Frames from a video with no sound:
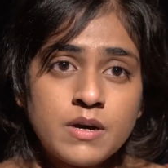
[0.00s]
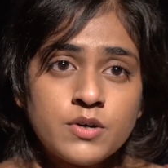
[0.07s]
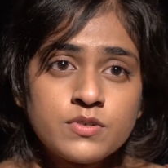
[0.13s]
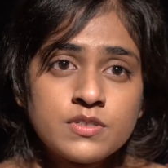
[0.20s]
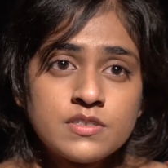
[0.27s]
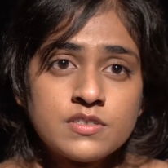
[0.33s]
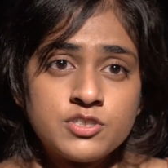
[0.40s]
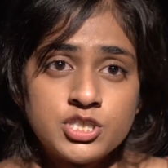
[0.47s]
out
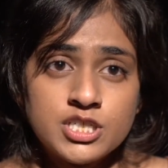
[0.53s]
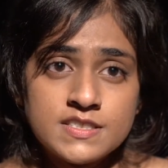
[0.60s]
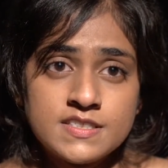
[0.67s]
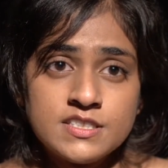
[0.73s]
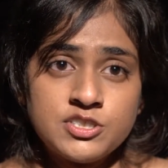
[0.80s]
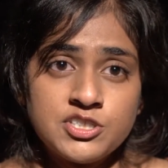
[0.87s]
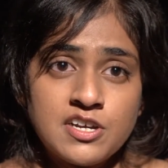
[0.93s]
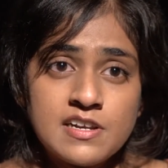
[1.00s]
in the
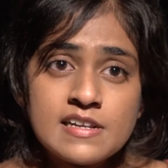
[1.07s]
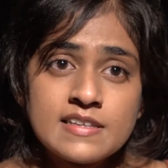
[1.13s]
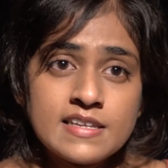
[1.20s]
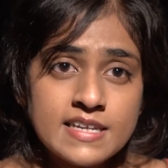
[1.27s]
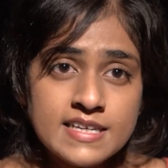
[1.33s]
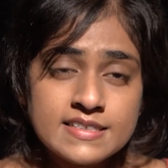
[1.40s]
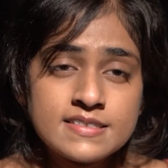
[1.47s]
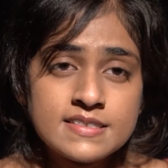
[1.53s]
Jersey Journal the
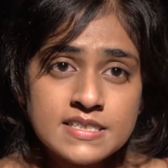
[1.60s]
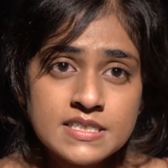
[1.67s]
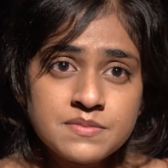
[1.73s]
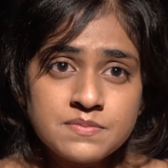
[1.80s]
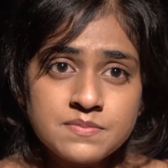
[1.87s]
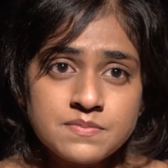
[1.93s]
next day,